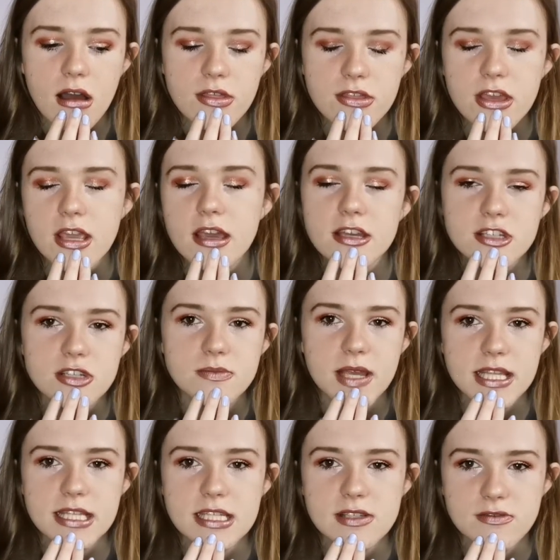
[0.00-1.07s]
I think I should
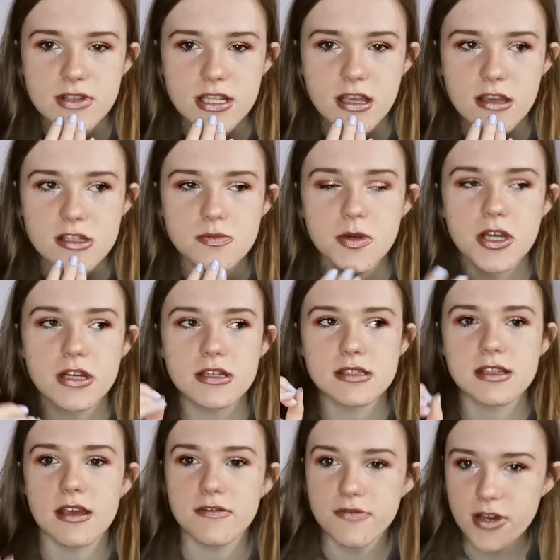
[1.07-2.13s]
make these videos
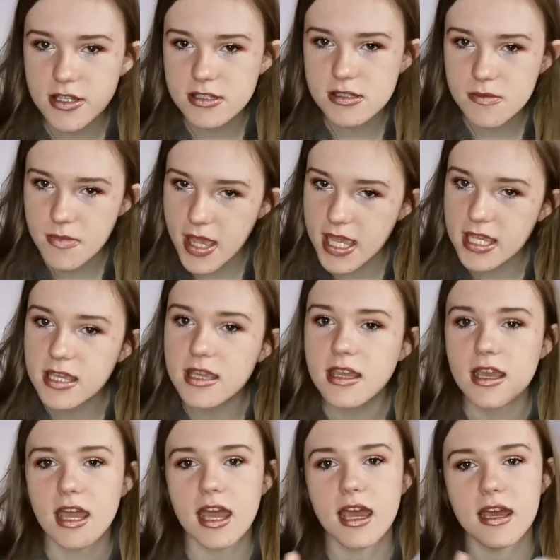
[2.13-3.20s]
because they're fun to
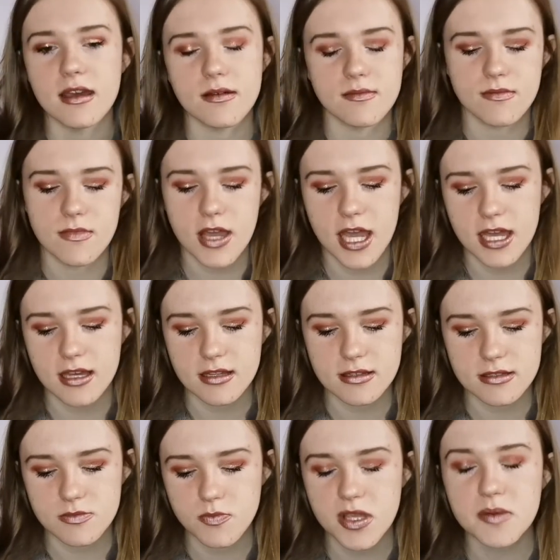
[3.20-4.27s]
make,
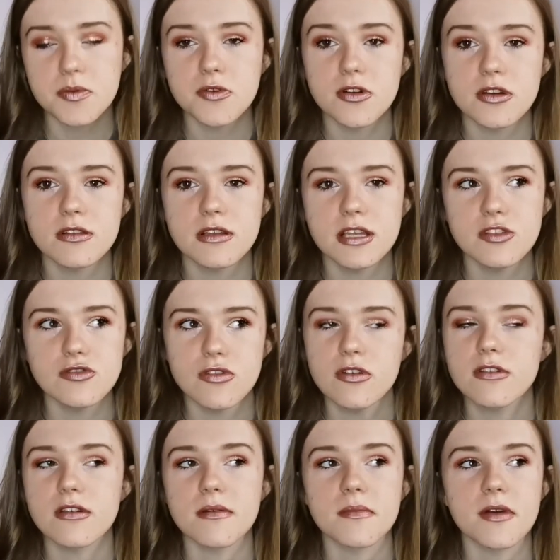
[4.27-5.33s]
and people can
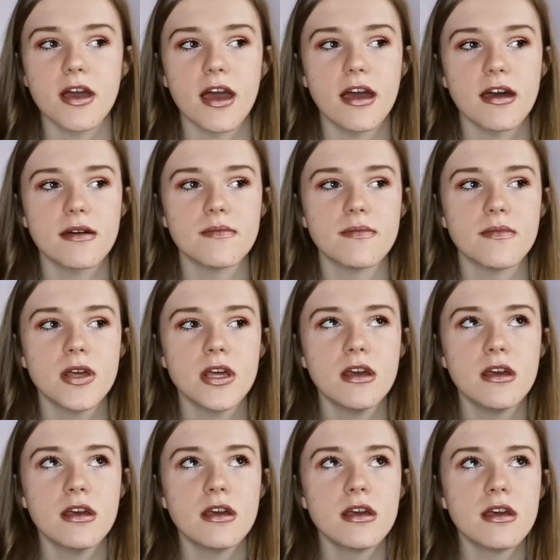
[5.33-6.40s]
enjoy them,
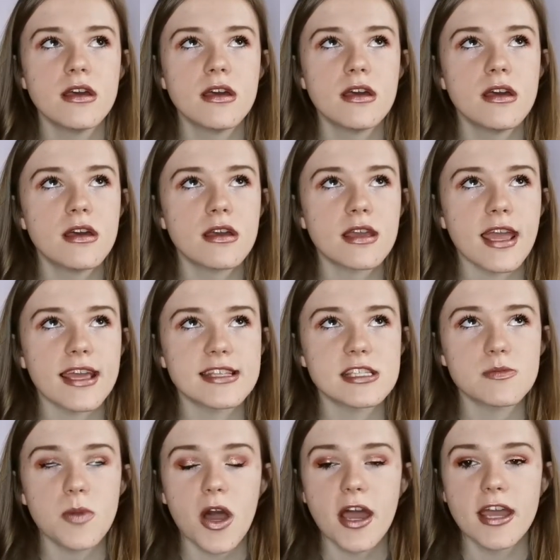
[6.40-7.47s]
get
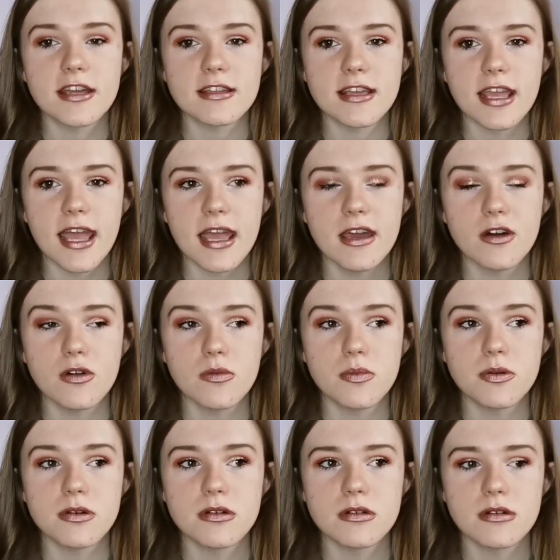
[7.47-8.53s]
inspired and get
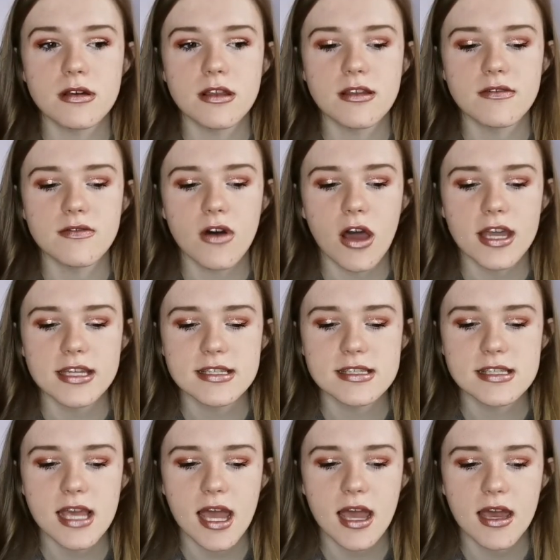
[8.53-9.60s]
help and
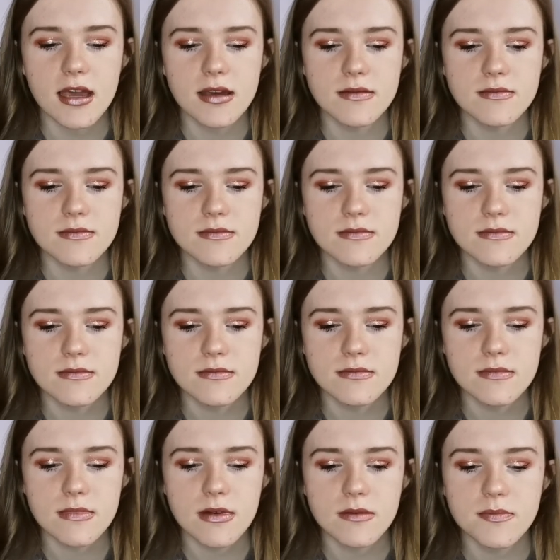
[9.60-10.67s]
advice,
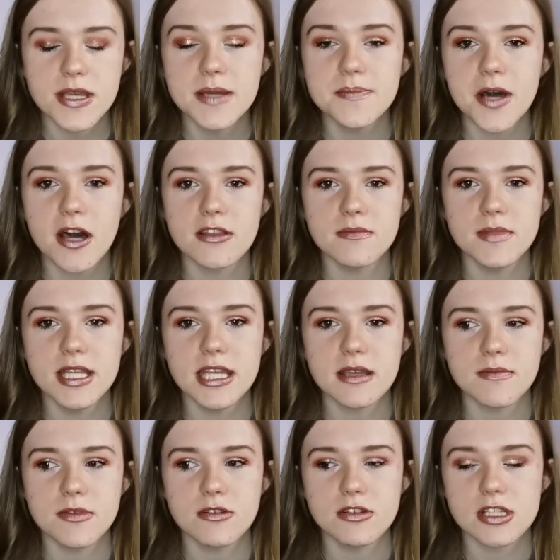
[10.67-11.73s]
and being part of the mini
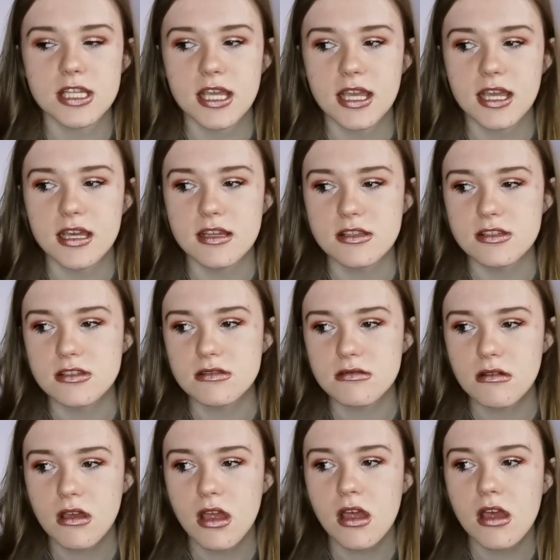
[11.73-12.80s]
community
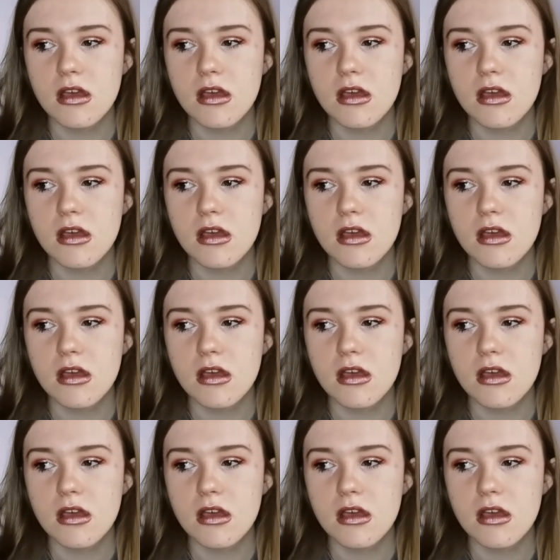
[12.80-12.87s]
is